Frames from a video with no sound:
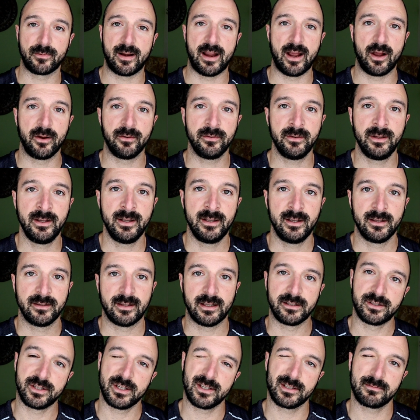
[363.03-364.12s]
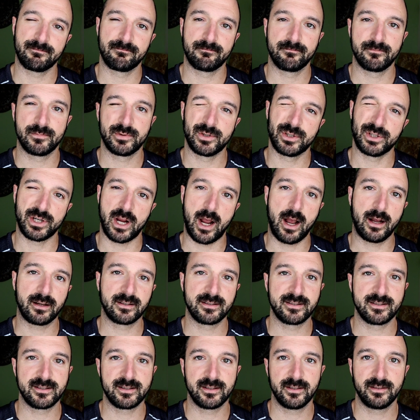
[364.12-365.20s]
around that just
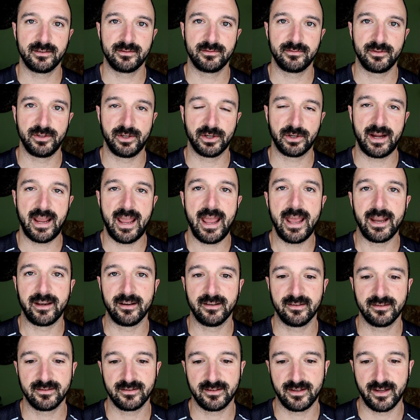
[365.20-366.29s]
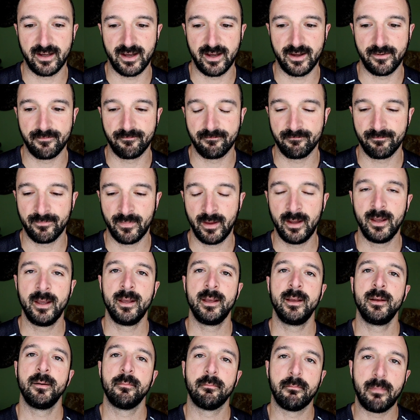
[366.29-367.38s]
shocks your head um,
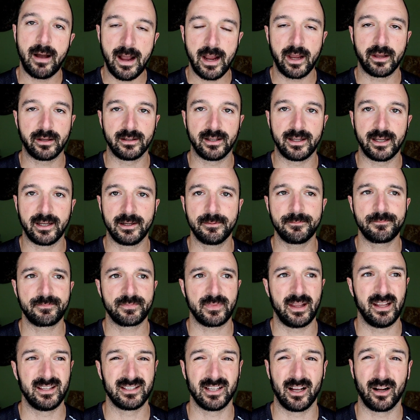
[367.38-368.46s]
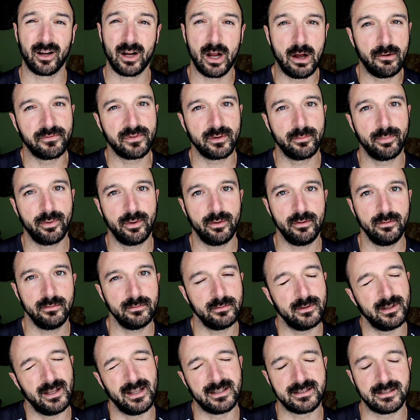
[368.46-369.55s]
mildly. It's
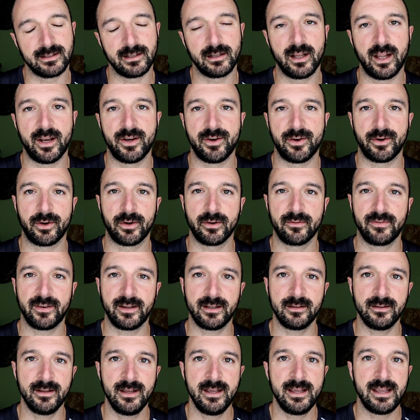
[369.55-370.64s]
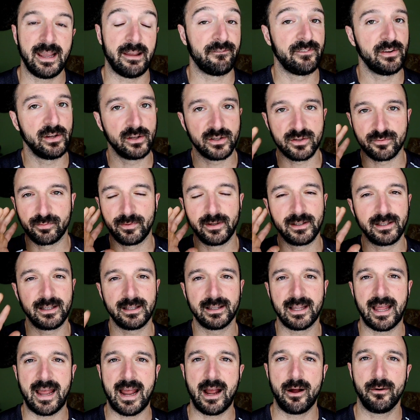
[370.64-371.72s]
uncomfortable. It's a little unnerving. It feels really
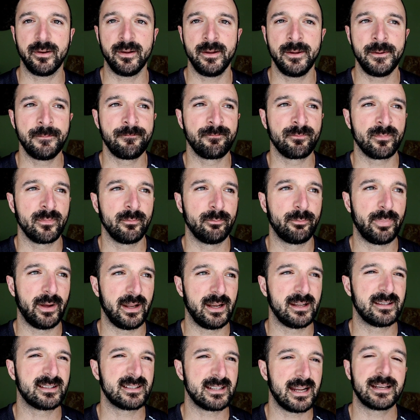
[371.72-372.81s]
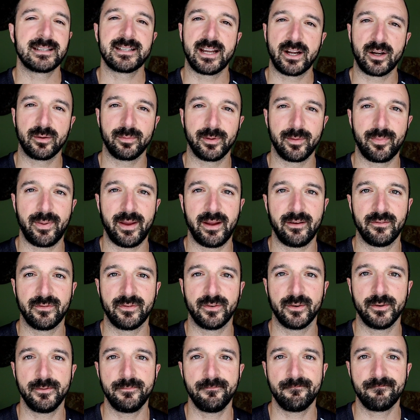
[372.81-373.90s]
loud, but it's not terribly
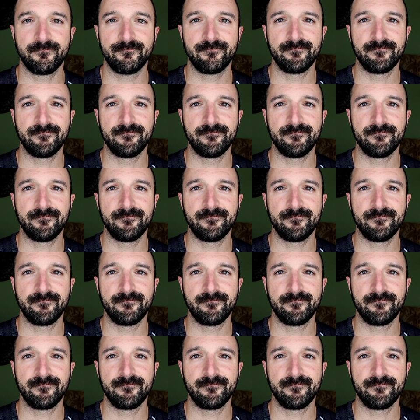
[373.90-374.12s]
painful.